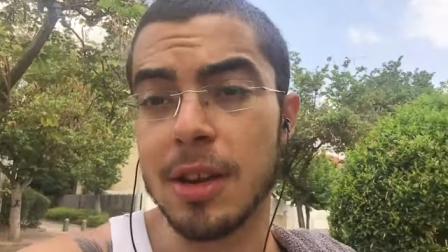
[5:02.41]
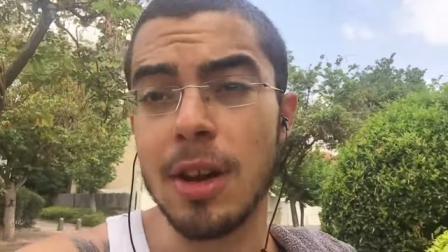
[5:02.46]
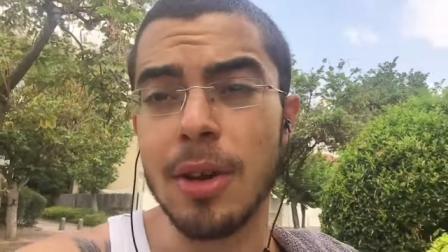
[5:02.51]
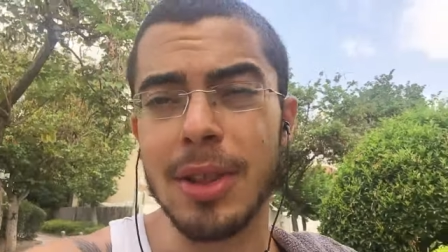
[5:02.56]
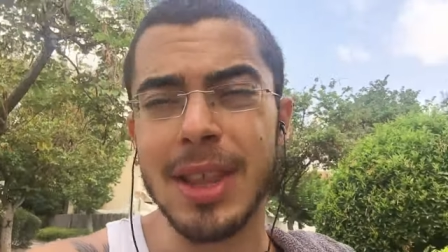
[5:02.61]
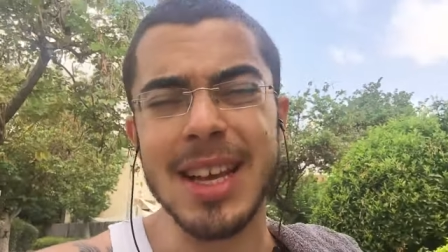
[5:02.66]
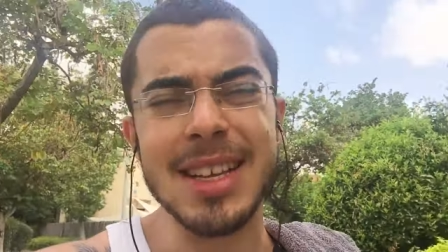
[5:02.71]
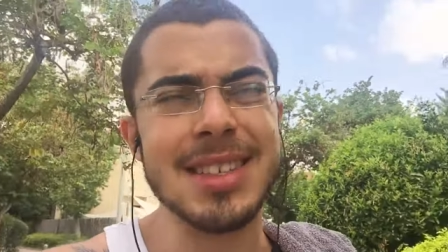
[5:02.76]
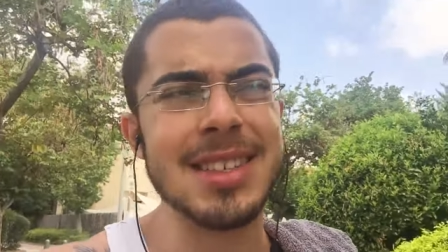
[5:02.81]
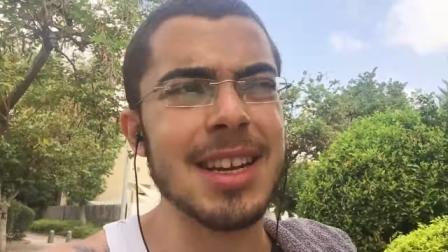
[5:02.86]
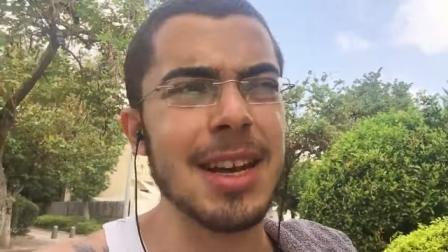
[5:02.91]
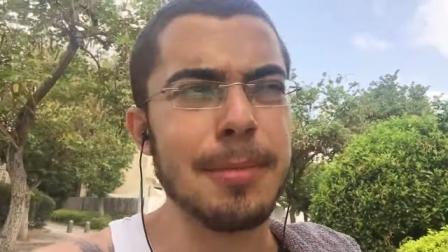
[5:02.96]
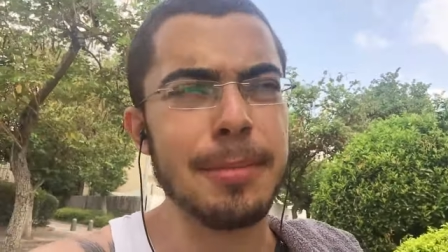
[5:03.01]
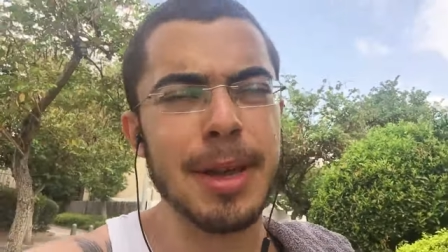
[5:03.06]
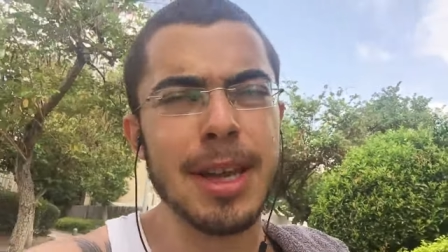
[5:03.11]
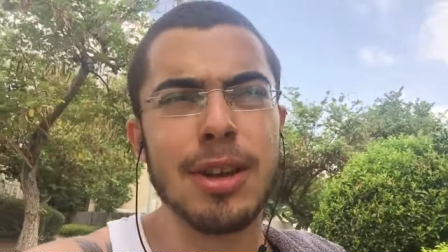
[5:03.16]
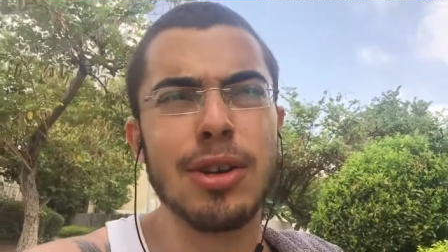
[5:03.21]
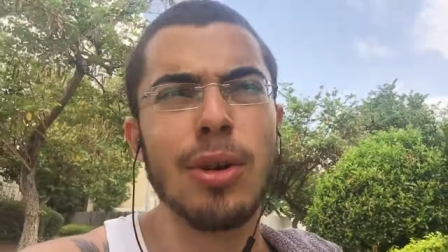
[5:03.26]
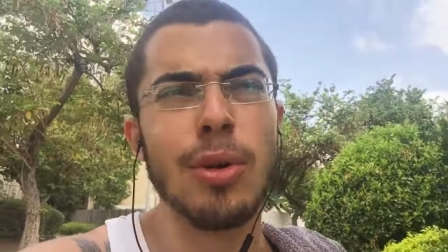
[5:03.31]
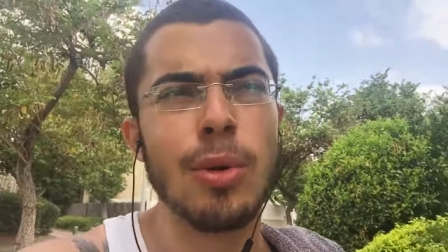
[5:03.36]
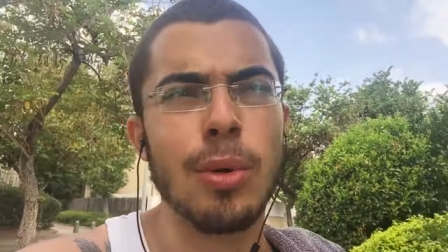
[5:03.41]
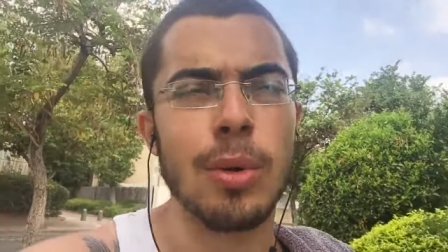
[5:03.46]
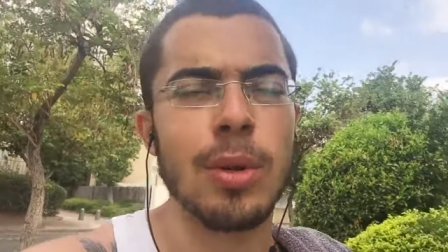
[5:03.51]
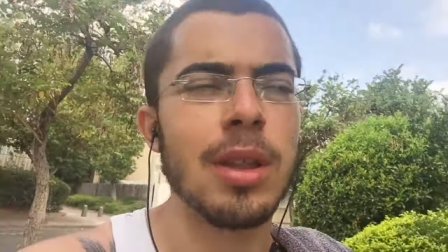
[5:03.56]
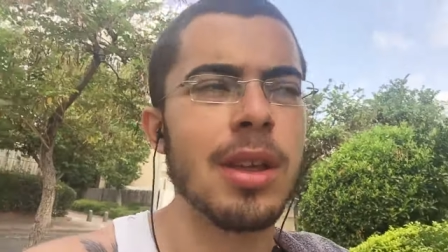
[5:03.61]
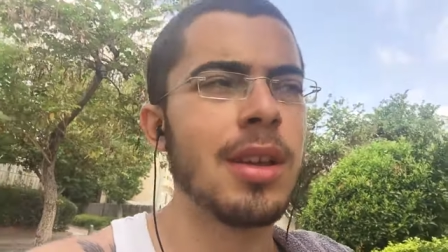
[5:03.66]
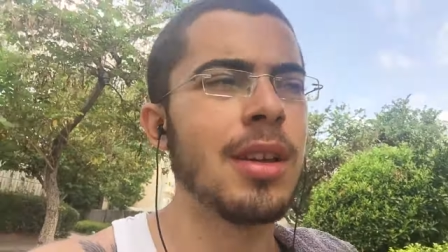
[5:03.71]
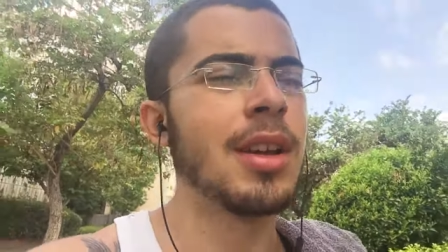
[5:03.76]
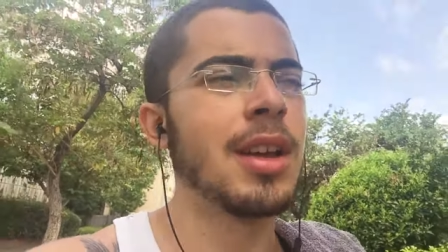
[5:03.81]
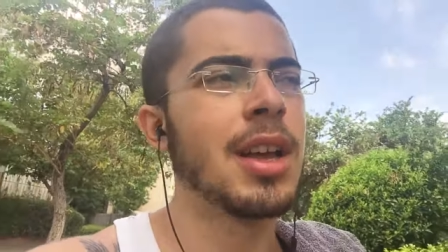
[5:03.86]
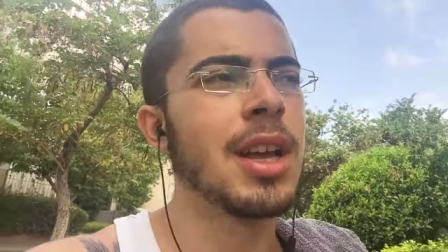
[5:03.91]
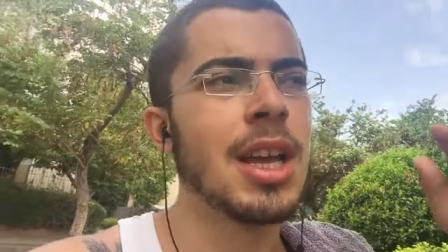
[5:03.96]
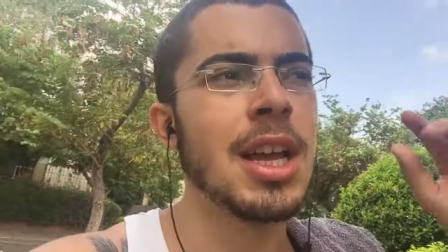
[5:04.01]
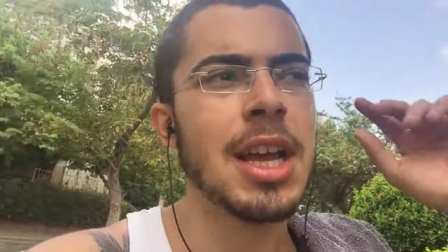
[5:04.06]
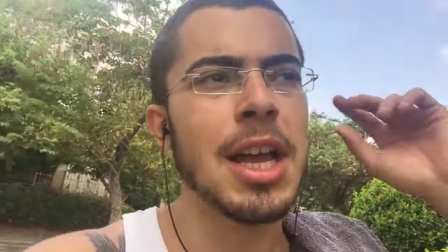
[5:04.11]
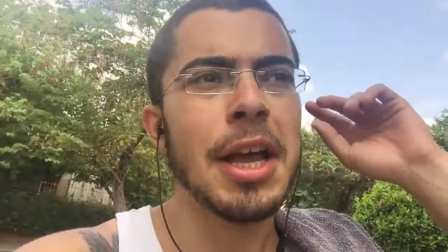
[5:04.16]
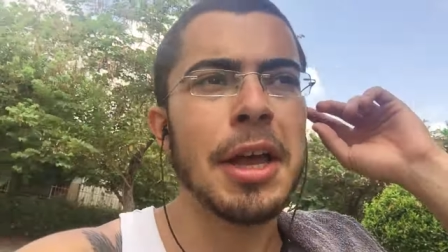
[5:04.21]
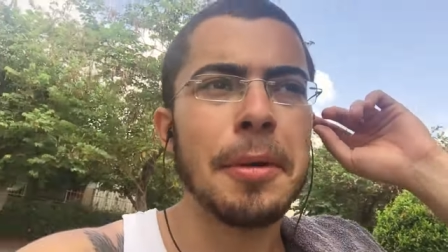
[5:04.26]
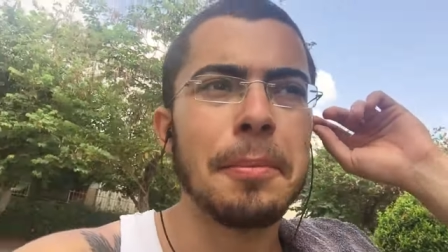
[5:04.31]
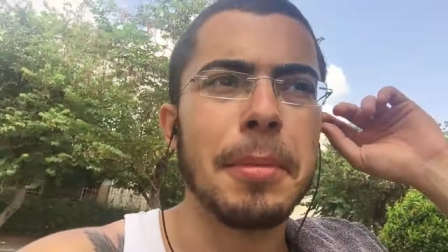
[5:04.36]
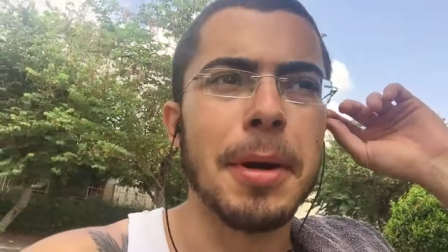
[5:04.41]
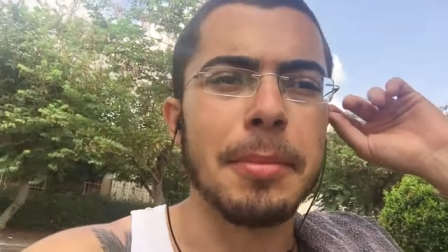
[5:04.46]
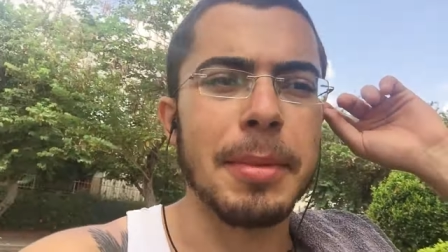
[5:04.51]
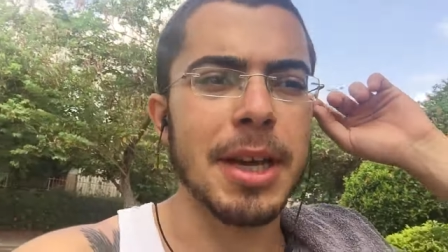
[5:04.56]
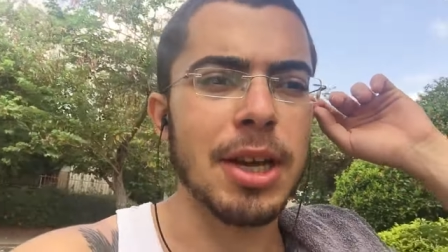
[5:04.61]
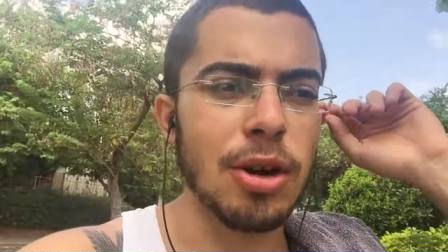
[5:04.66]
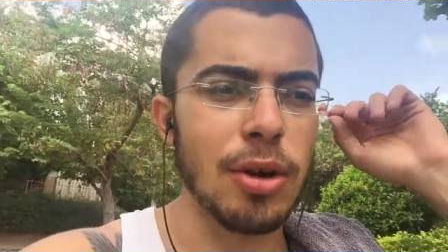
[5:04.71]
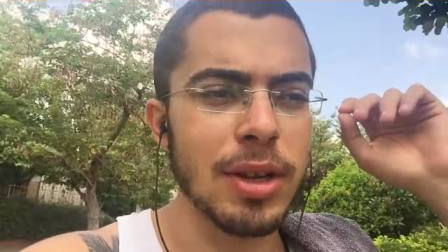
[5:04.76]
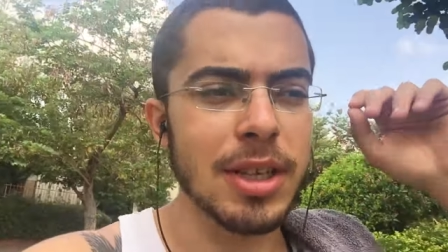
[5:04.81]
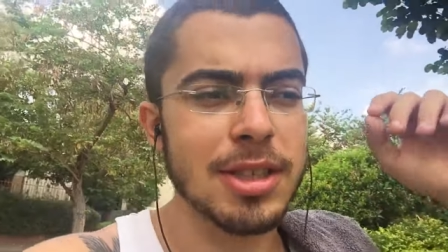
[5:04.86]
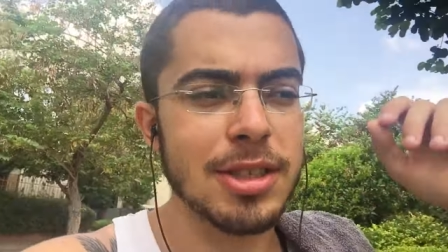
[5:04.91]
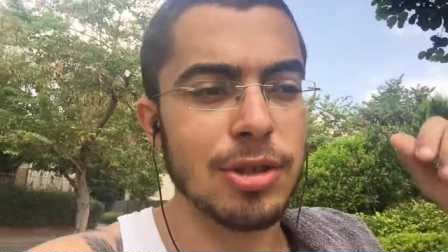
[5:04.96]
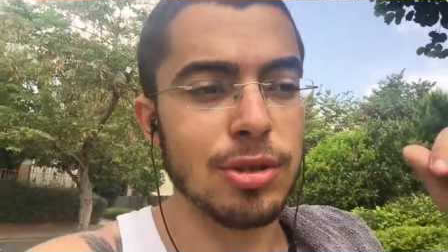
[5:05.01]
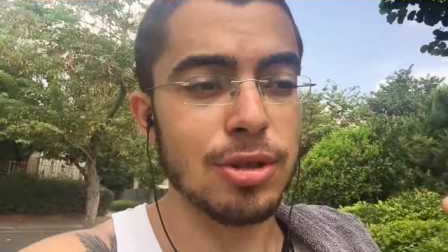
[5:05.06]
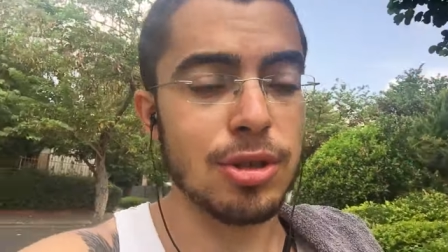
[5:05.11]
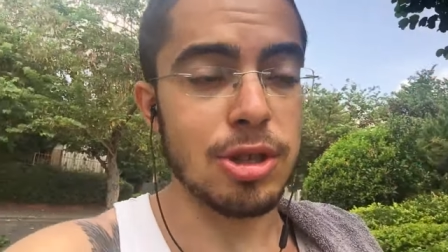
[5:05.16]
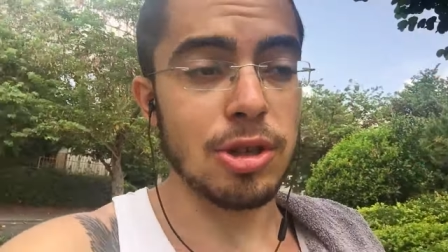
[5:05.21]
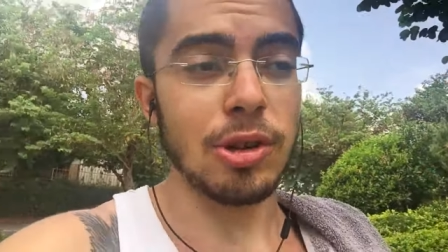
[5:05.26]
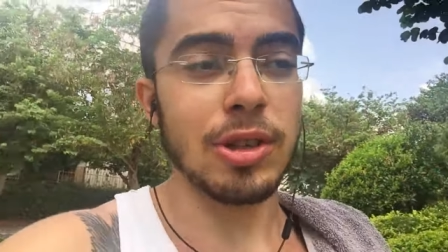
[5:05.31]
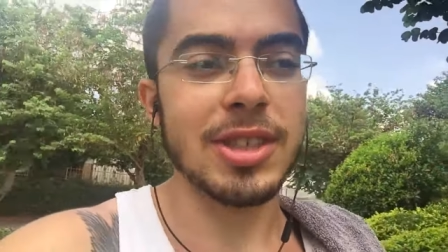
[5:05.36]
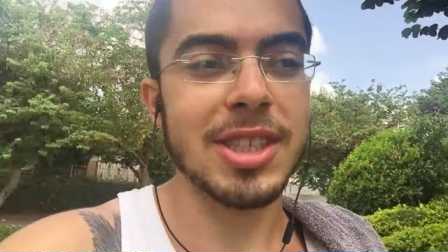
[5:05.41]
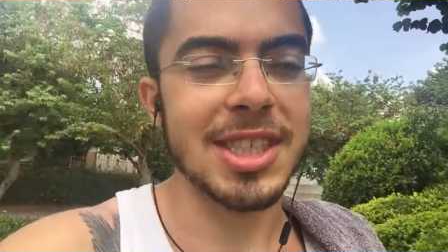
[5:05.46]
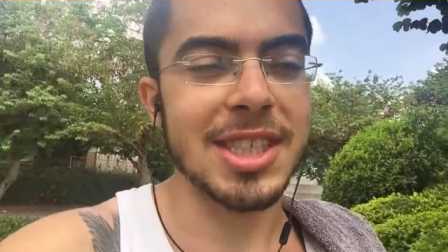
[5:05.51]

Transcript: No, that's not my goal. But my goal is to start